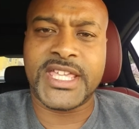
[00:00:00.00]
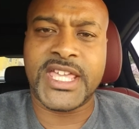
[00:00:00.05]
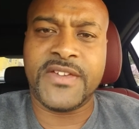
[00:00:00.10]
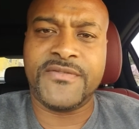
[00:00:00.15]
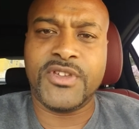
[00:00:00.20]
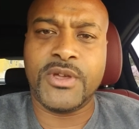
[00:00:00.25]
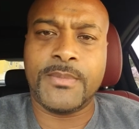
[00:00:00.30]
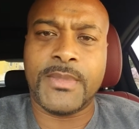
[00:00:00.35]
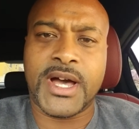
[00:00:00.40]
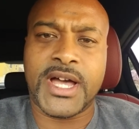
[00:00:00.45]

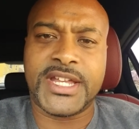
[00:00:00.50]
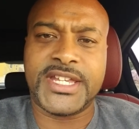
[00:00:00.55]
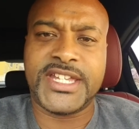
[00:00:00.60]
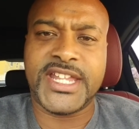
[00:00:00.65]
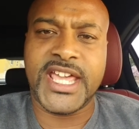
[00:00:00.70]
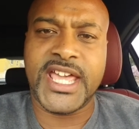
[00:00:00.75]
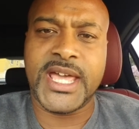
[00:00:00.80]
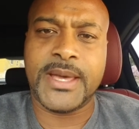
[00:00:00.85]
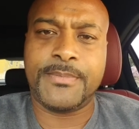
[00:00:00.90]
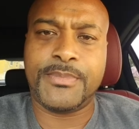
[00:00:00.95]
give you my
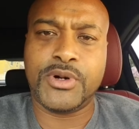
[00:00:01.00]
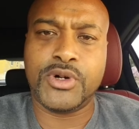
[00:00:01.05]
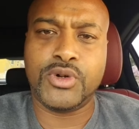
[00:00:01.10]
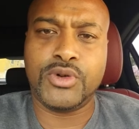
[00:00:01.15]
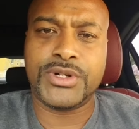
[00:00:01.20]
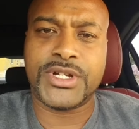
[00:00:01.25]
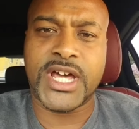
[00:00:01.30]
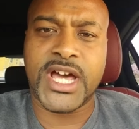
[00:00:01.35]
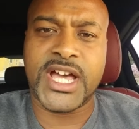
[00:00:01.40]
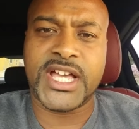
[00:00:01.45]

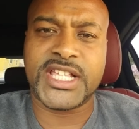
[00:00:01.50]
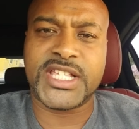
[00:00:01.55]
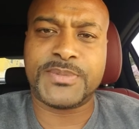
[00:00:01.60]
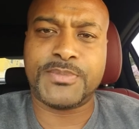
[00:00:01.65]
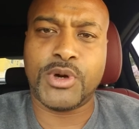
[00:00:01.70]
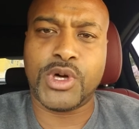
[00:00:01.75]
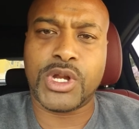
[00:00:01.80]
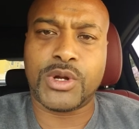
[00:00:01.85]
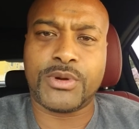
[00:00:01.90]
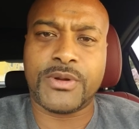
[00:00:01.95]
Deadpool
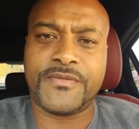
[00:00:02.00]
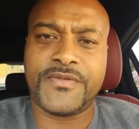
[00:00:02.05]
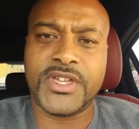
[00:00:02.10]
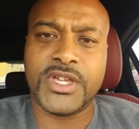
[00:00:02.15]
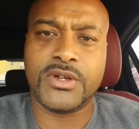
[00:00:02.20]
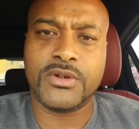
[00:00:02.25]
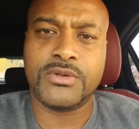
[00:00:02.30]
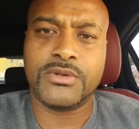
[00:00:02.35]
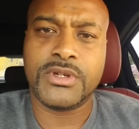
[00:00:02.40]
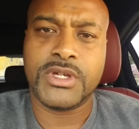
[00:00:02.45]
non-spoiler
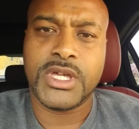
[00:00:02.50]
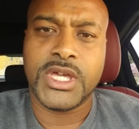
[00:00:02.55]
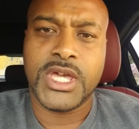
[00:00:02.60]
review.